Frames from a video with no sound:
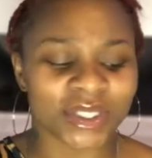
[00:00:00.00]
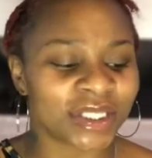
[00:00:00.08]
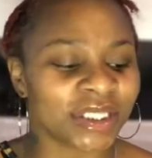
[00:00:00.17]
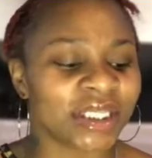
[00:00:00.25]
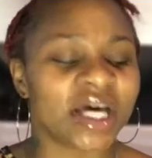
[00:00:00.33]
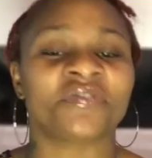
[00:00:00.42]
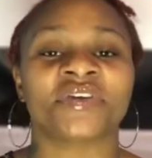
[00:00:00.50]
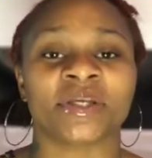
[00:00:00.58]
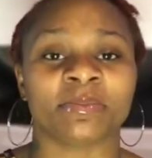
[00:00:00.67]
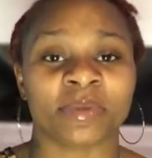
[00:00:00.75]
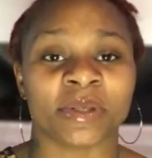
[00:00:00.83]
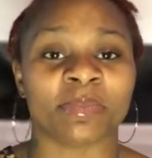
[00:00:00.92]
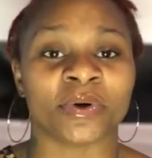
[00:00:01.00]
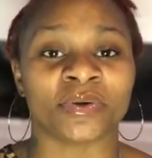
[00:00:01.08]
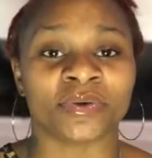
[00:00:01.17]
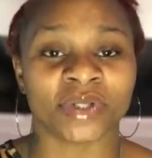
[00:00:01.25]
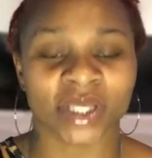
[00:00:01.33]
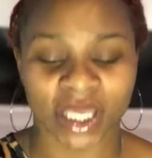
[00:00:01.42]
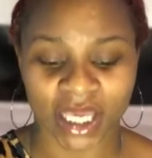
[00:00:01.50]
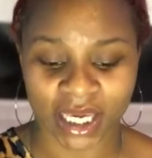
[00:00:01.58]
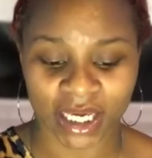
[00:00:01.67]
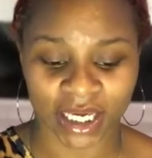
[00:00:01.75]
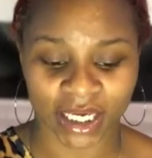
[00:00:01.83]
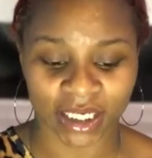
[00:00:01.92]
loving people
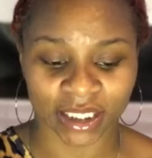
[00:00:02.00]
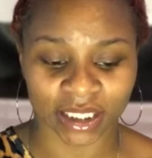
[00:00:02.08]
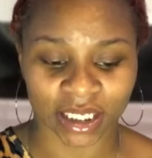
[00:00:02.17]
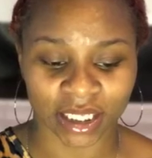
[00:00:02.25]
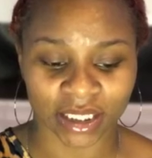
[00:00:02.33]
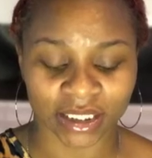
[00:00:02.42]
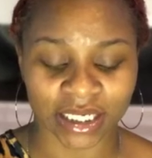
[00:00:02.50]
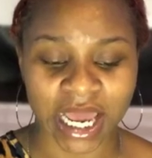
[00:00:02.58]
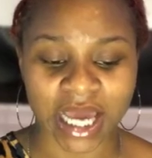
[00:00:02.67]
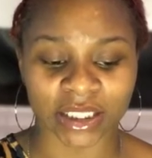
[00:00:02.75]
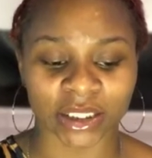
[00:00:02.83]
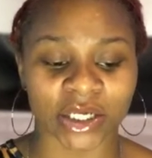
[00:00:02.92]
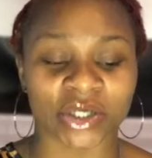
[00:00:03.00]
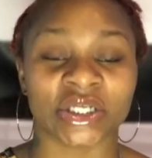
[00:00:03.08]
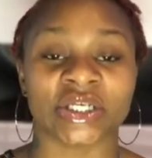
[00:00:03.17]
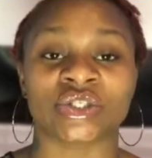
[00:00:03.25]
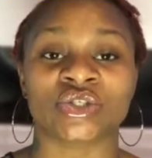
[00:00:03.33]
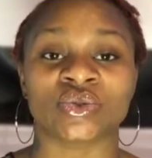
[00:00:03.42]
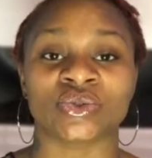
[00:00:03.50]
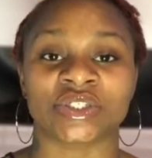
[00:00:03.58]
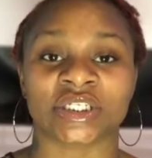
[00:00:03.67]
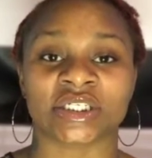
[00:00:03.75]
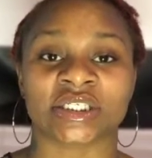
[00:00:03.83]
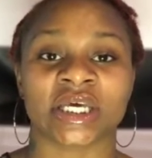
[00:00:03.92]
and not learning to
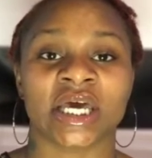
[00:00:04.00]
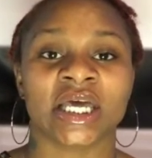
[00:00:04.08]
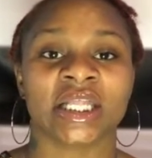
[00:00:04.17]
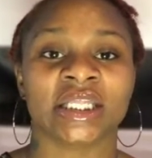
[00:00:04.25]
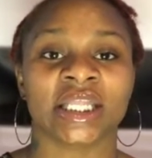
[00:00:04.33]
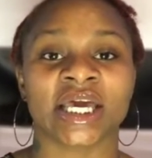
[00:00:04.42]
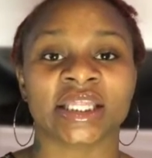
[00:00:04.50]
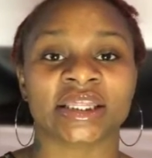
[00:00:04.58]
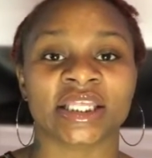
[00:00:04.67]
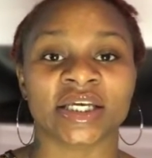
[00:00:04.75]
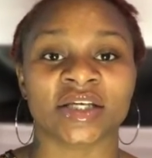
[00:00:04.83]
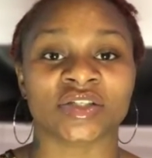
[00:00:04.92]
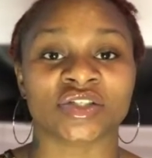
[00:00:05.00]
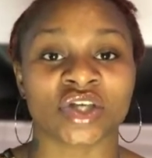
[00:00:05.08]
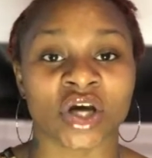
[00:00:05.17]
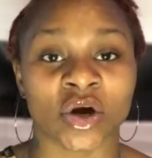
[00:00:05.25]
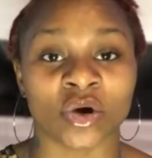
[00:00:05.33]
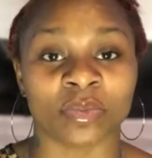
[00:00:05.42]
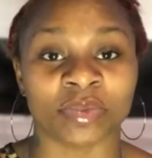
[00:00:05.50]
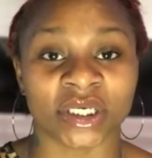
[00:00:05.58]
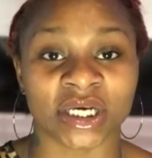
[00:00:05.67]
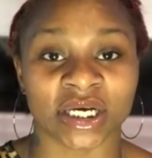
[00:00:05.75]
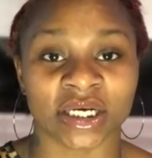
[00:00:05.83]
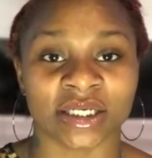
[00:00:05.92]
just let things go,
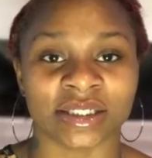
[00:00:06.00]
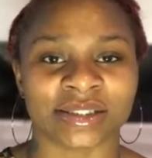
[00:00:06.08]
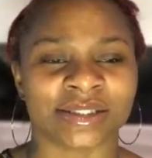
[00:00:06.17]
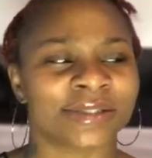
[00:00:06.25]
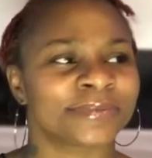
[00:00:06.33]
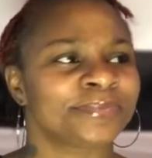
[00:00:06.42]
because